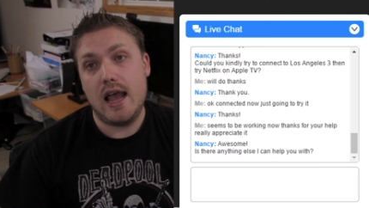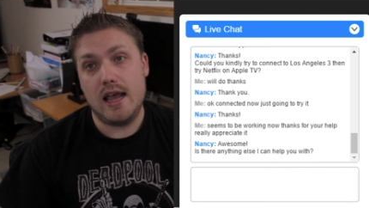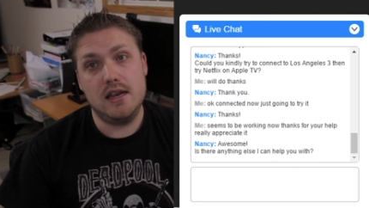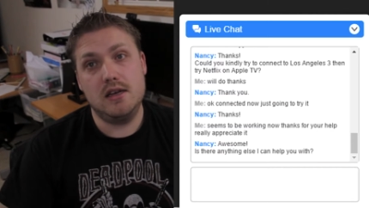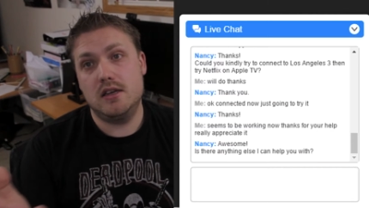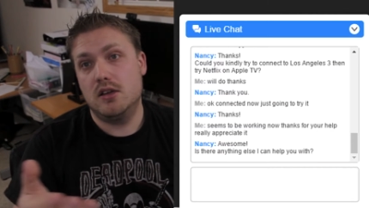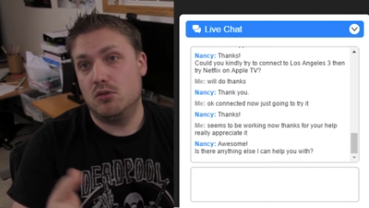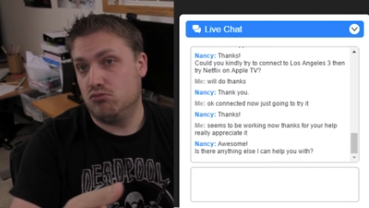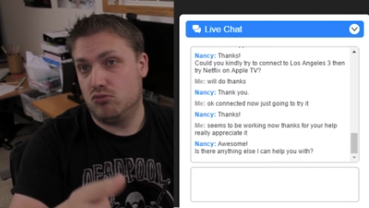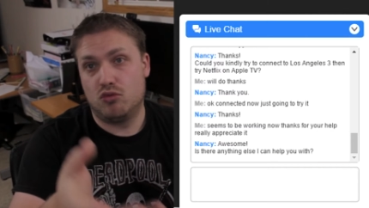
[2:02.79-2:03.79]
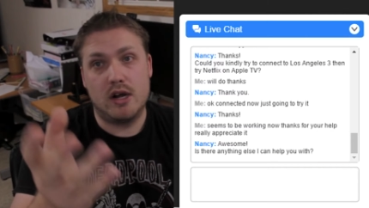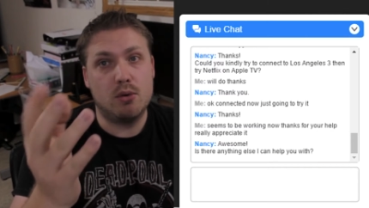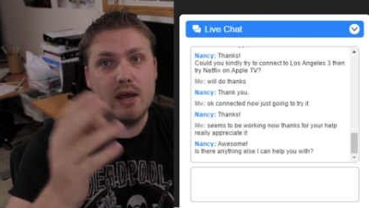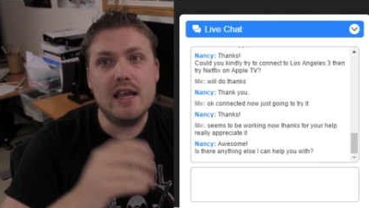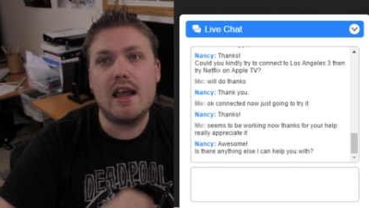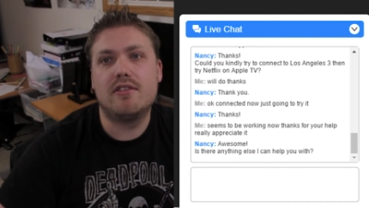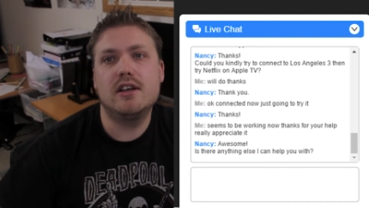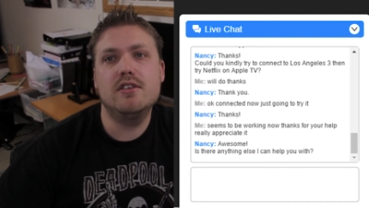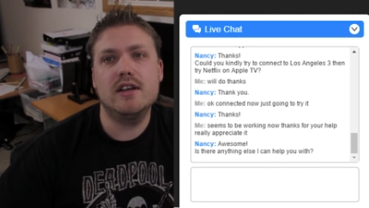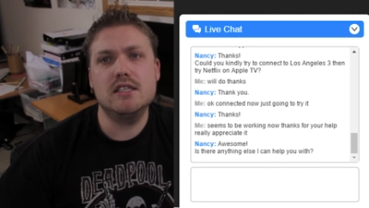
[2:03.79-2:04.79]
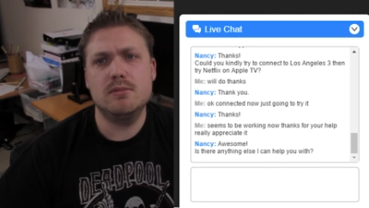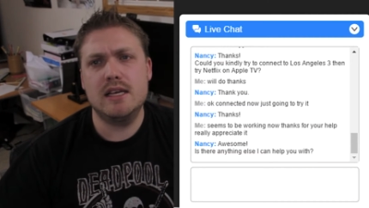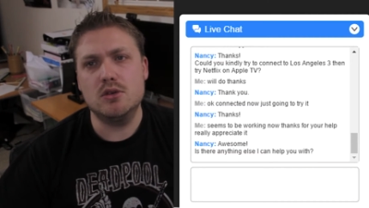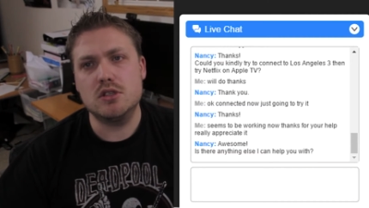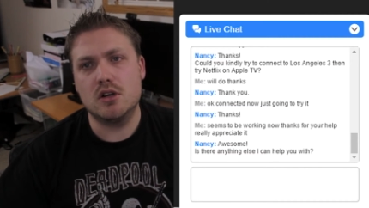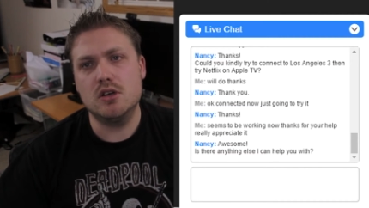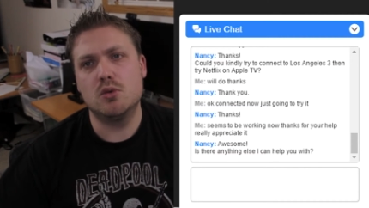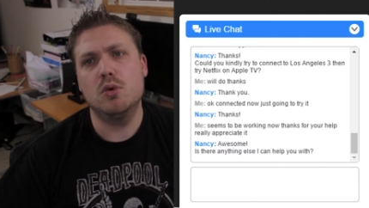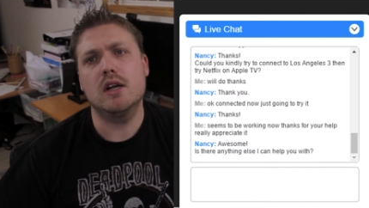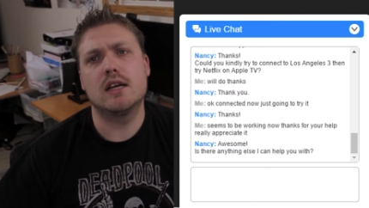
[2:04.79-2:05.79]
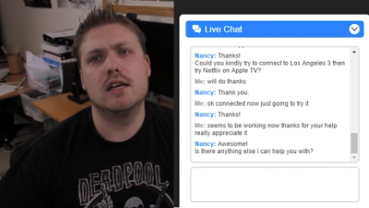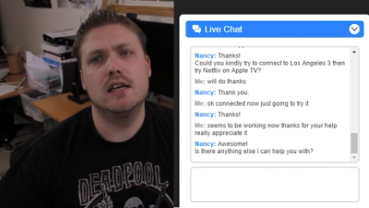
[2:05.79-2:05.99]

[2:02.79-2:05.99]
And right away, every device in my house started to work.